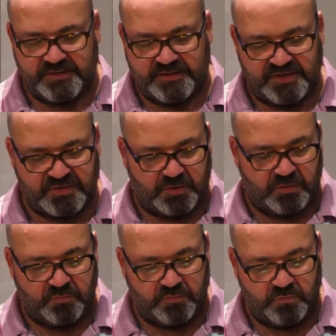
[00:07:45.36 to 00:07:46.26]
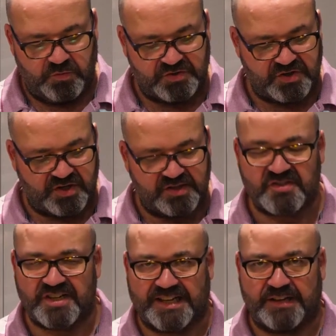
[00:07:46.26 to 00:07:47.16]
This one was
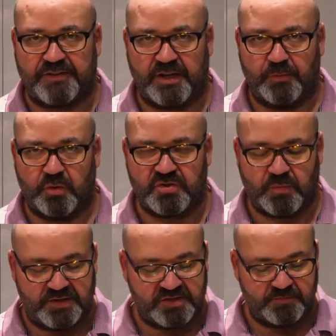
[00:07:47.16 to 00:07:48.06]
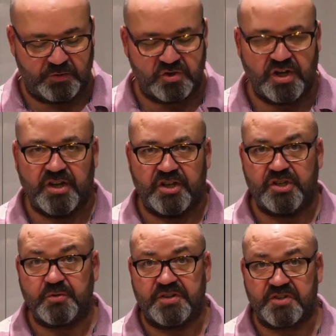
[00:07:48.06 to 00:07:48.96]
significantly more, twice as much.
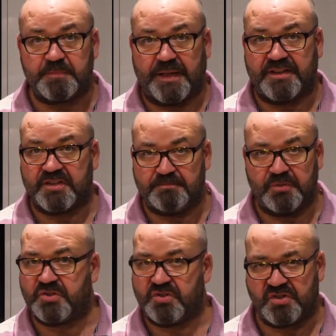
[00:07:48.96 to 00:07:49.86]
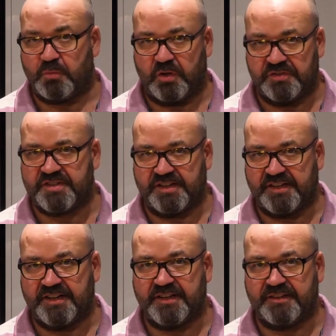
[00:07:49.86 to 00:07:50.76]
You can spend as much as you want on a
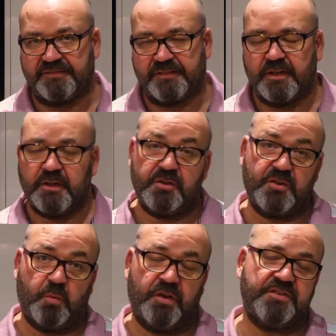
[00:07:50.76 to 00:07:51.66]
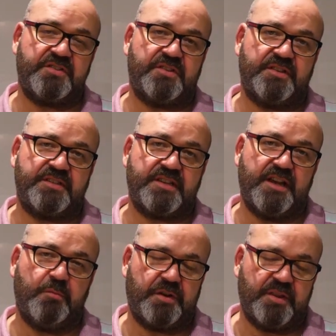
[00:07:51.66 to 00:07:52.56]
knife. The ones that
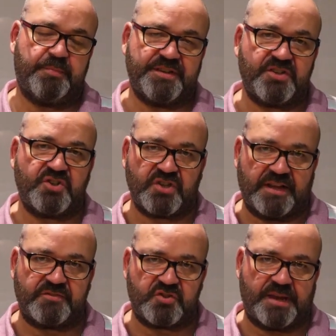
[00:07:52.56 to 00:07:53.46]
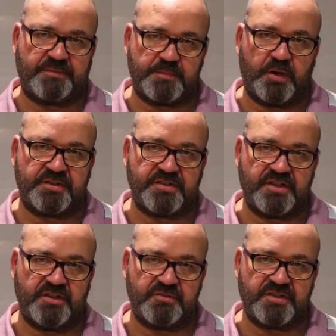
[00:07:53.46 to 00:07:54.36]
one of the British chefs, James Martin,
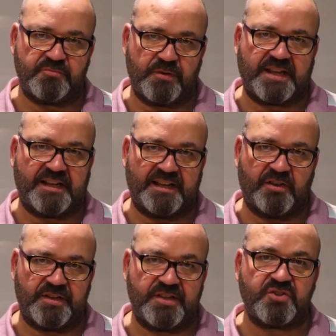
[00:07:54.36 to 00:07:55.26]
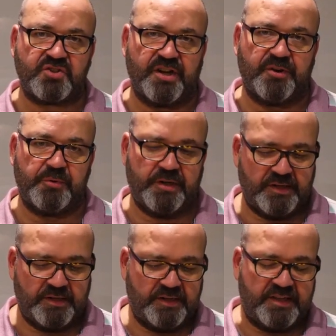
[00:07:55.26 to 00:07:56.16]
uses regularly on his show
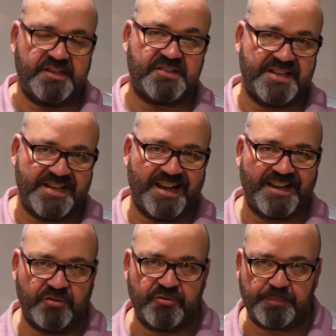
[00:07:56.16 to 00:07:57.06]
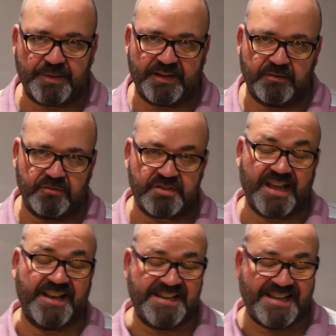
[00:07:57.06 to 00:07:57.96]
is £900,
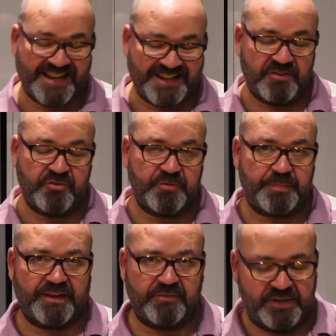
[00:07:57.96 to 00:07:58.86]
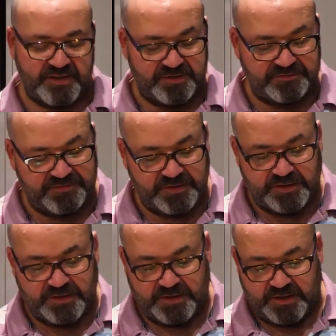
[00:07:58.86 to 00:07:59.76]
a £900 knife,
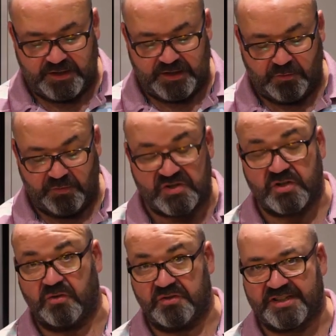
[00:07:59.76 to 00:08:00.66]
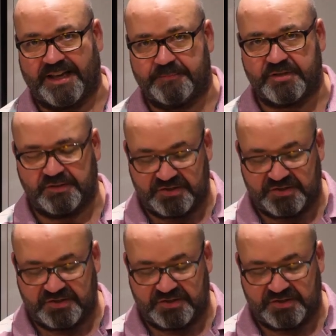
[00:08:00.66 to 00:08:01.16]
which looks absolutely